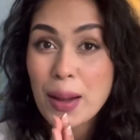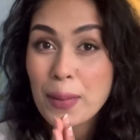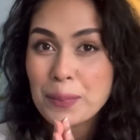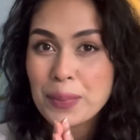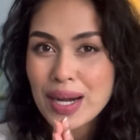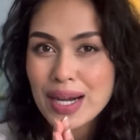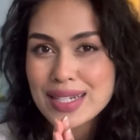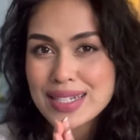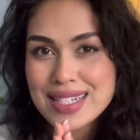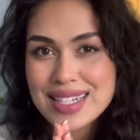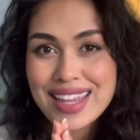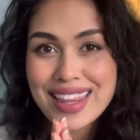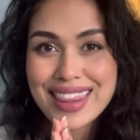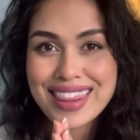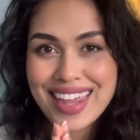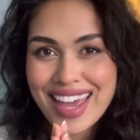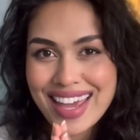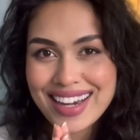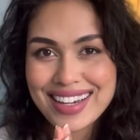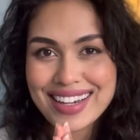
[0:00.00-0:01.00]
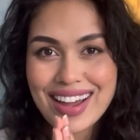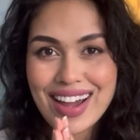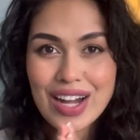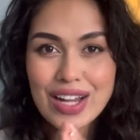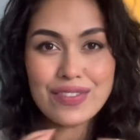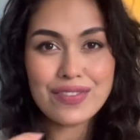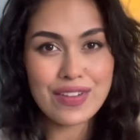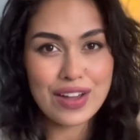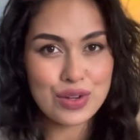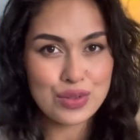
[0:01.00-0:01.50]
but then I
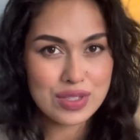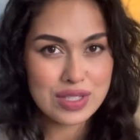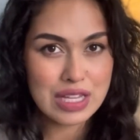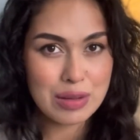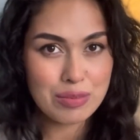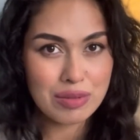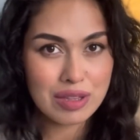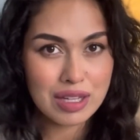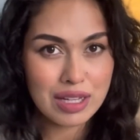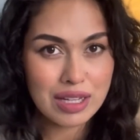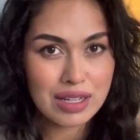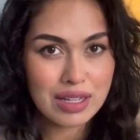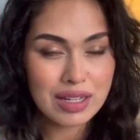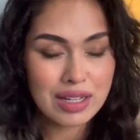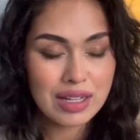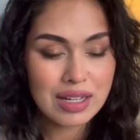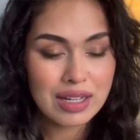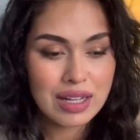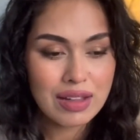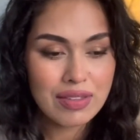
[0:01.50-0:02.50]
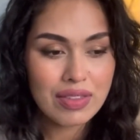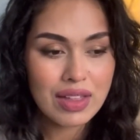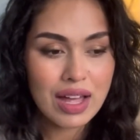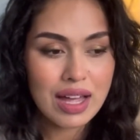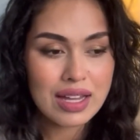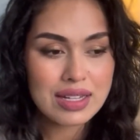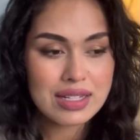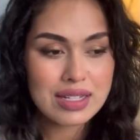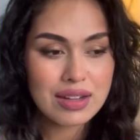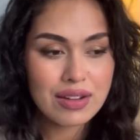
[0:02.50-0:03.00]
found something
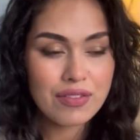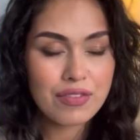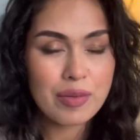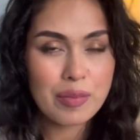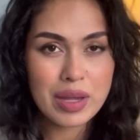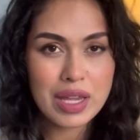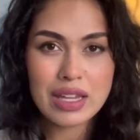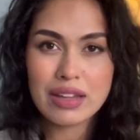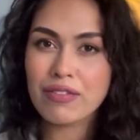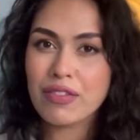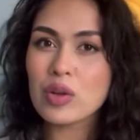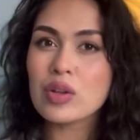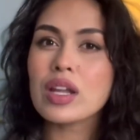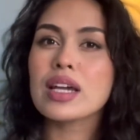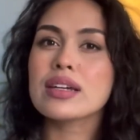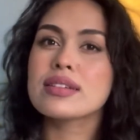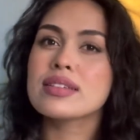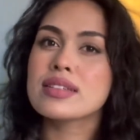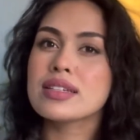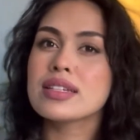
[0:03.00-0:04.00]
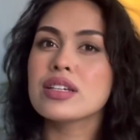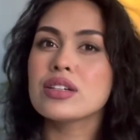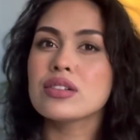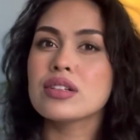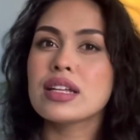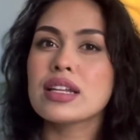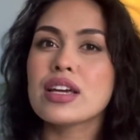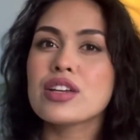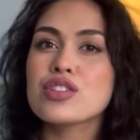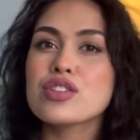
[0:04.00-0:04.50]
that for me felt like a steal,
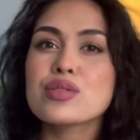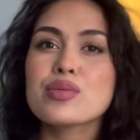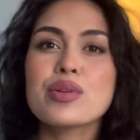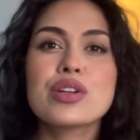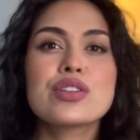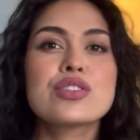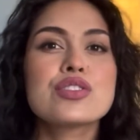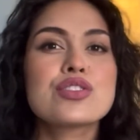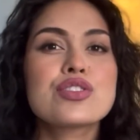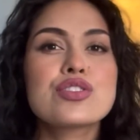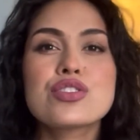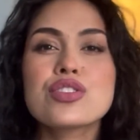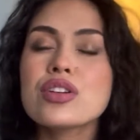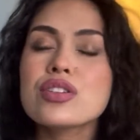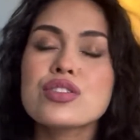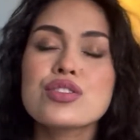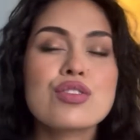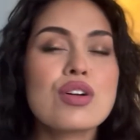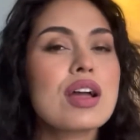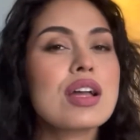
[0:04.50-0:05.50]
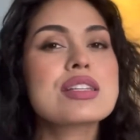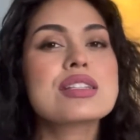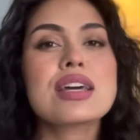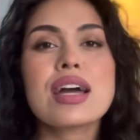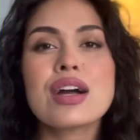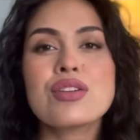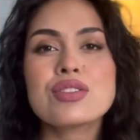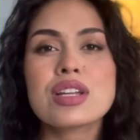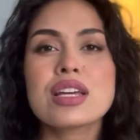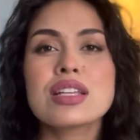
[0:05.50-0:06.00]
and I just wanted to try it
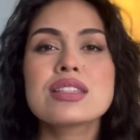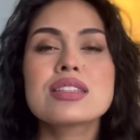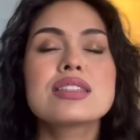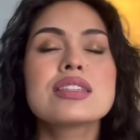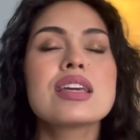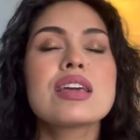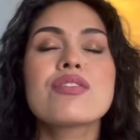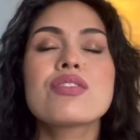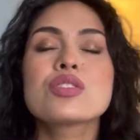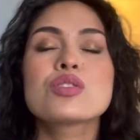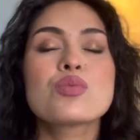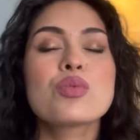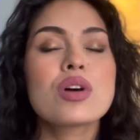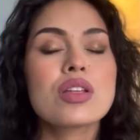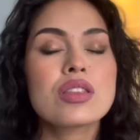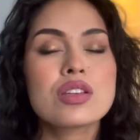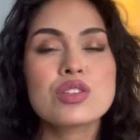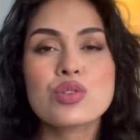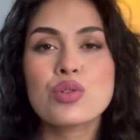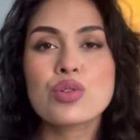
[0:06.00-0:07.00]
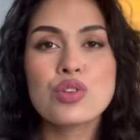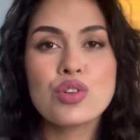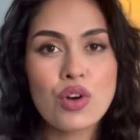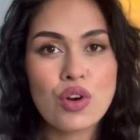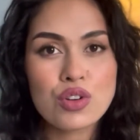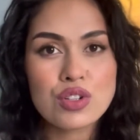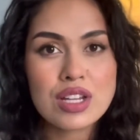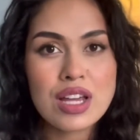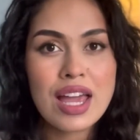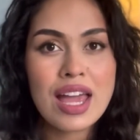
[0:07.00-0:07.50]
out and see if it's worth it or
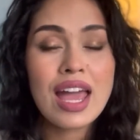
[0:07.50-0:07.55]
not.